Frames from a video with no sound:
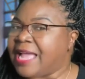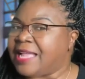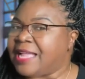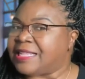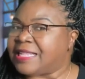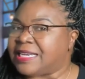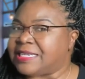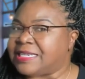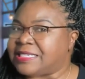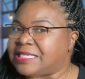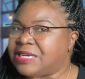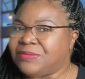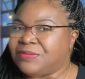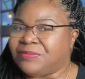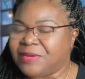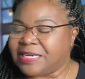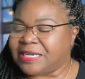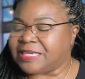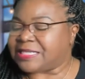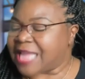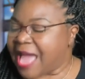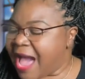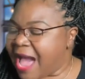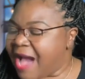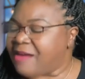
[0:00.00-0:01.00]
that she
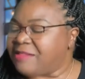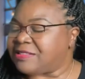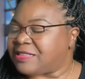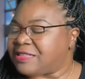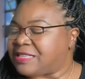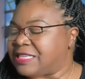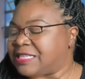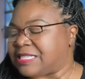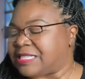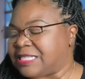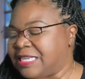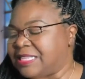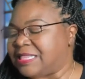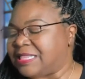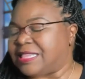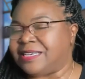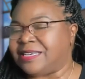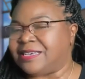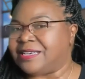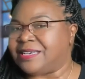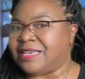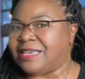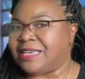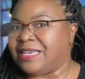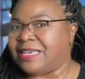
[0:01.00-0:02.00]
reached out to
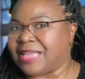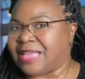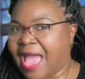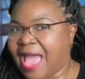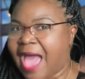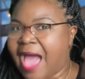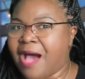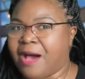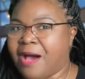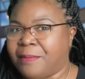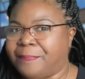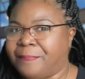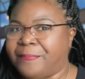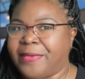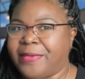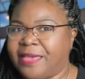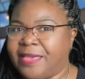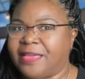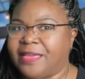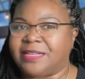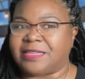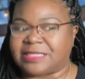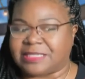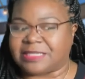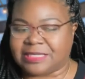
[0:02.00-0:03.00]
Cynthia,
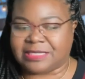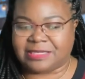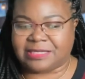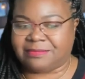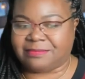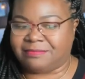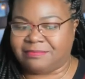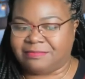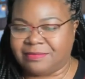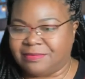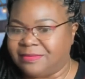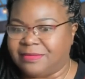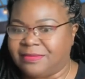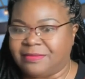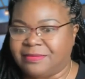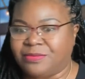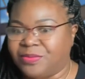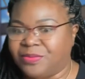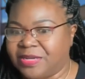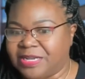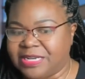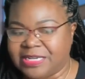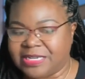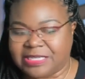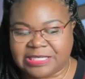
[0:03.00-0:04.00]
albeit
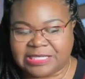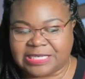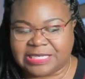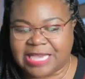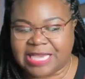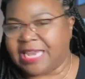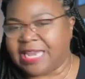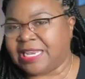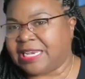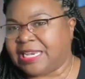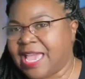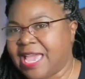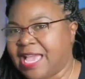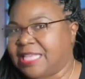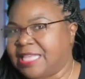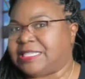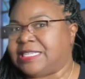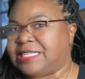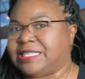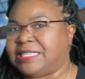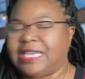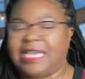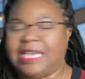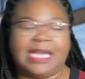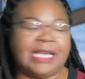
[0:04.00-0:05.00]
with a shady,
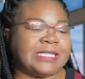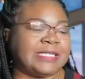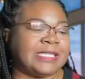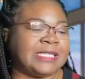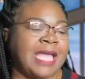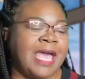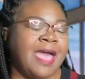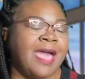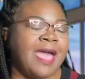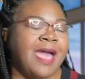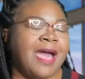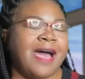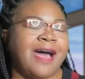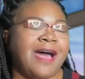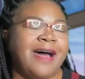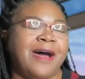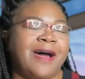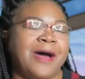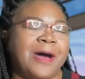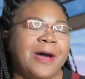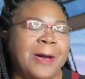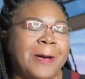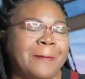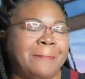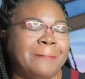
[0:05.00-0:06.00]
nasty text,
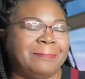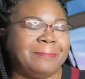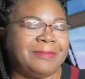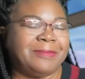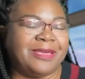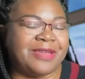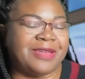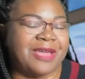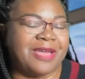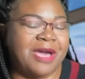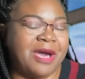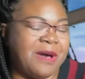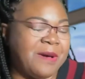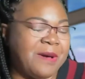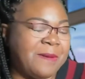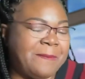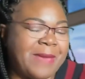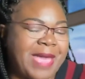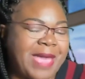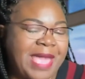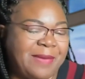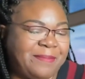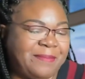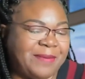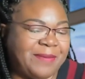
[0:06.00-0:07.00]

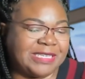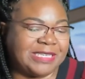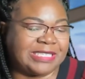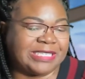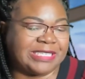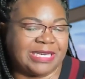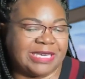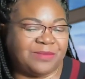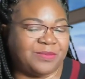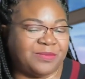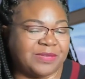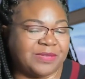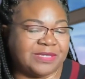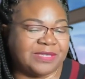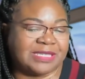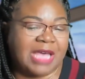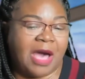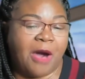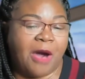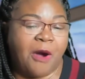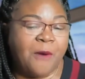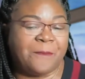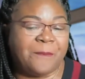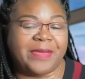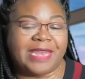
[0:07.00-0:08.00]
maybe she was
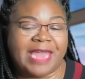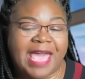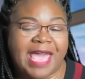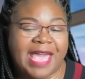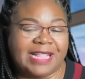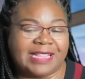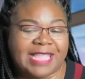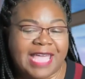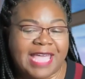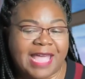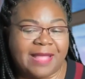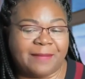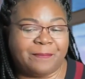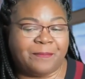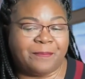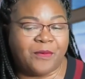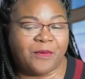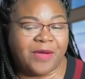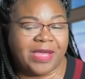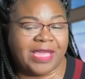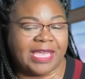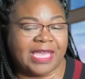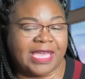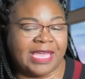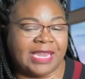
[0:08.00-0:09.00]
open at that
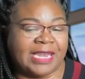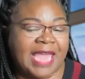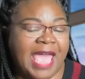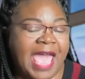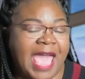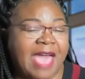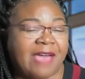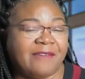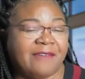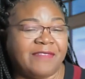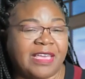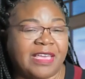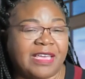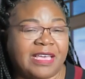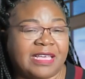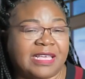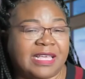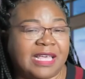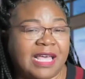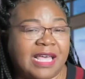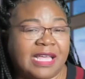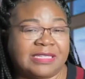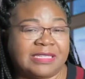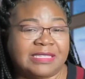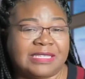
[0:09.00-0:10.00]
point in having
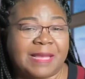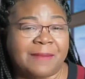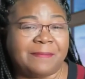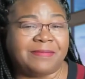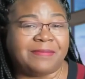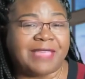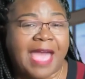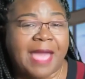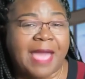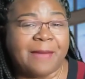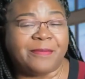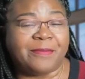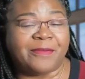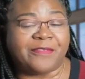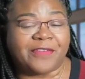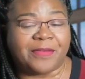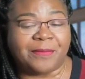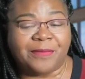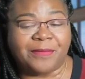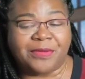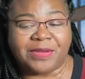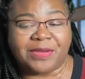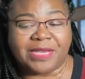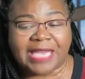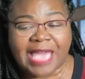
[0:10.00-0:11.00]
some type of
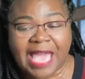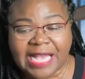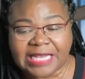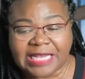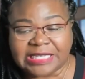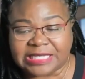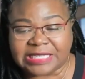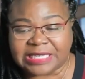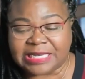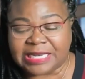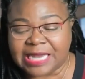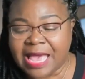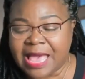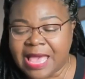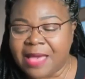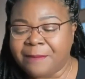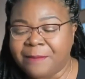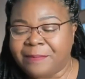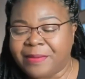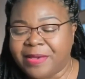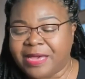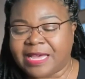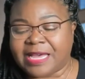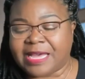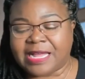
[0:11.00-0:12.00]
communication.
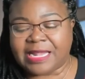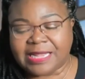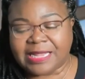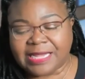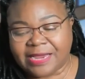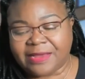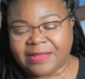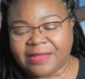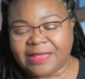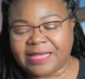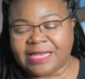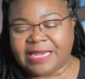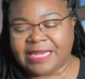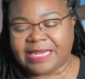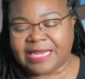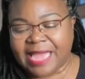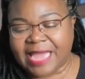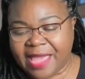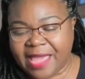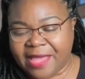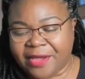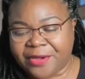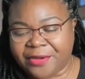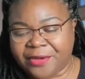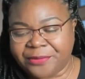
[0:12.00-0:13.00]
But clearly
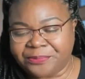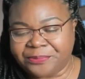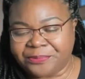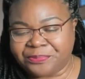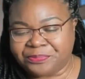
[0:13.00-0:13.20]
now,